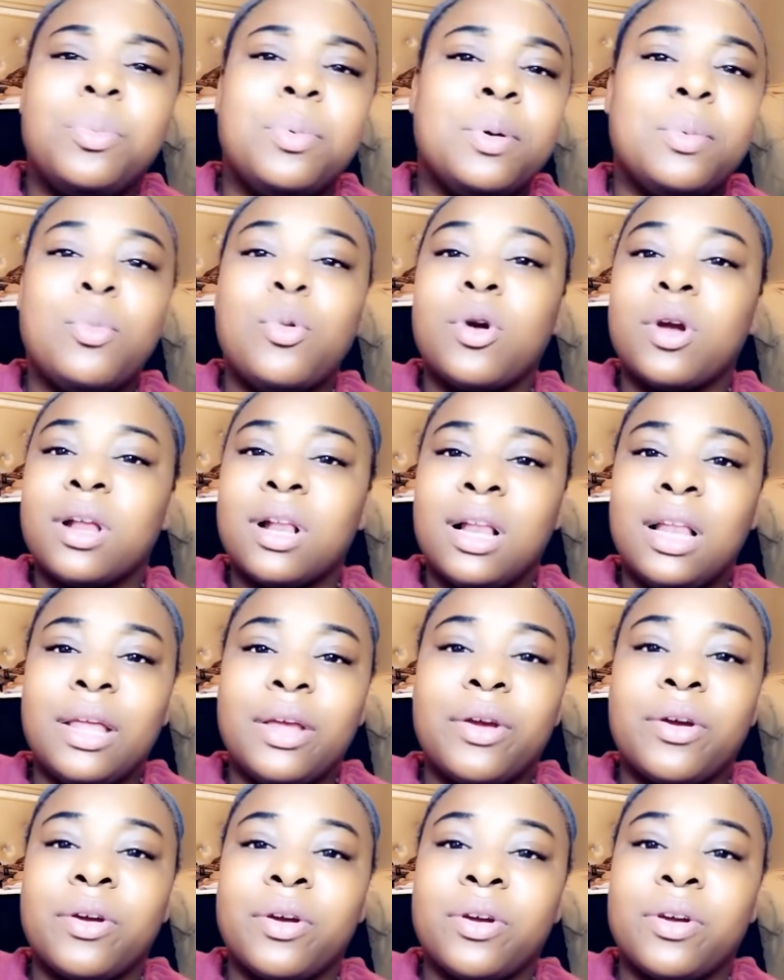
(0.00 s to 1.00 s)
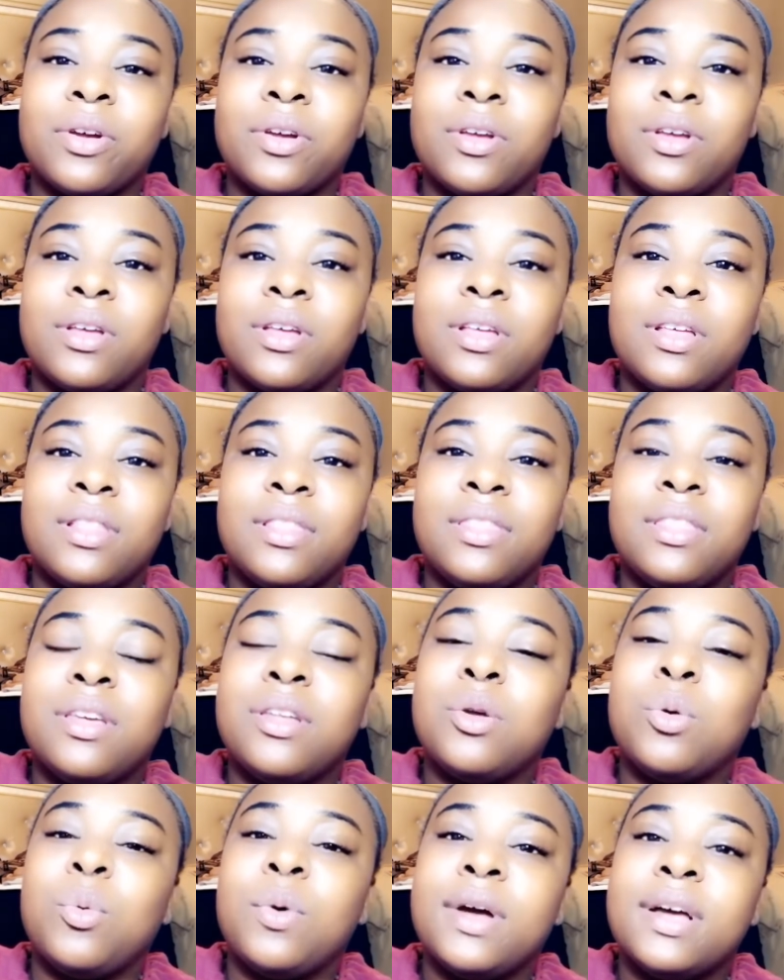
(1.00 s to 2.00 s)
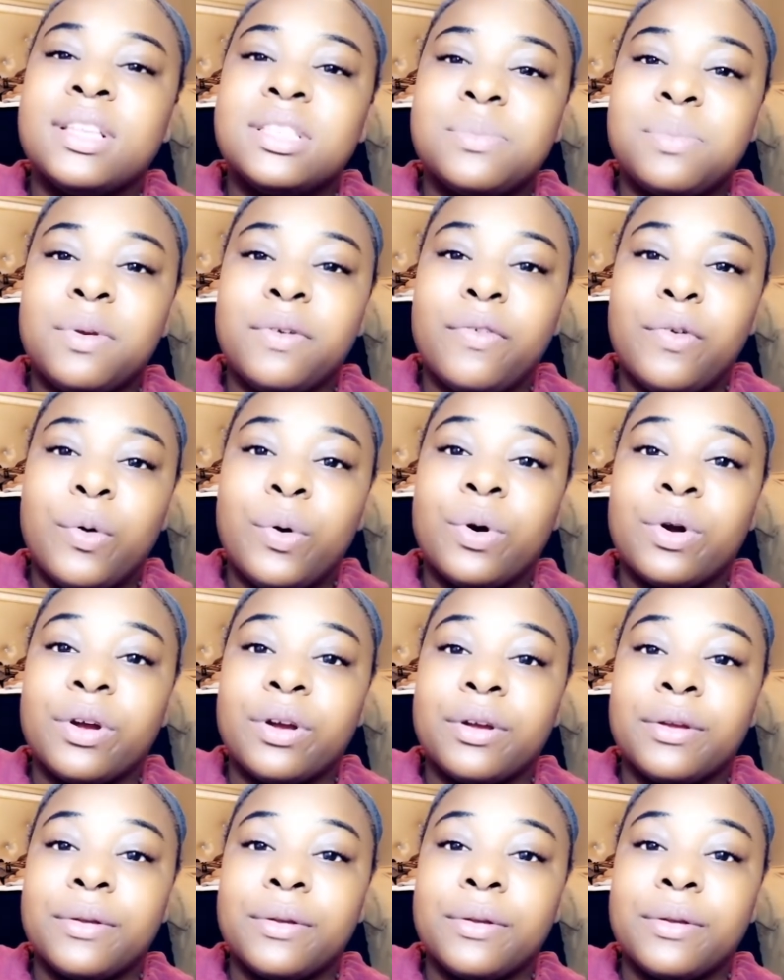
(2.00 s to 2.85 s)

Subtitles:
bit more clear than it was before.